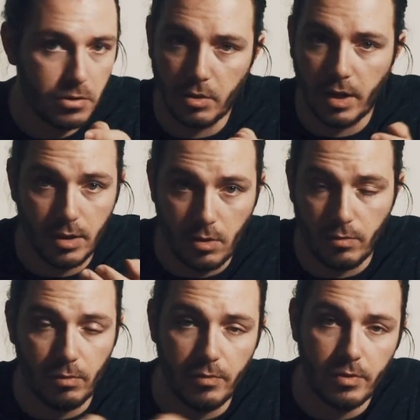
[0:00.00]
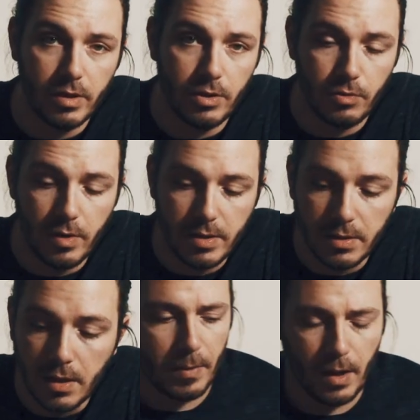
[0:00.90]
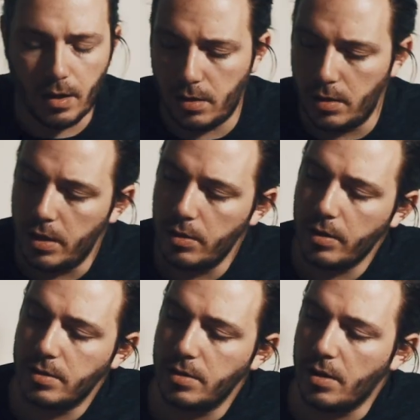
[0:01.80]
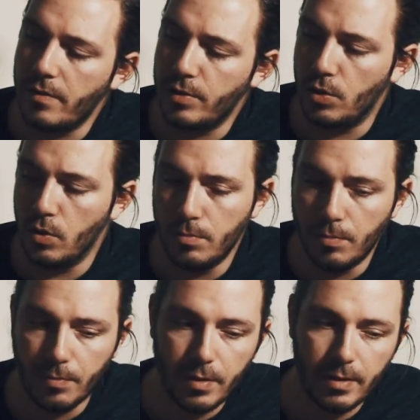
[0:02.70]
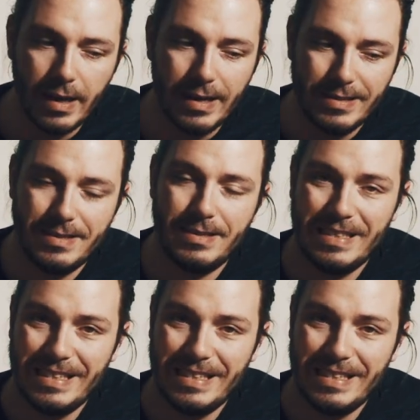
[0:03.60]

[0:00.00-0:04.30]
you can't go wrong with the 10 to 18. And here you can see that they have a dome. Yes,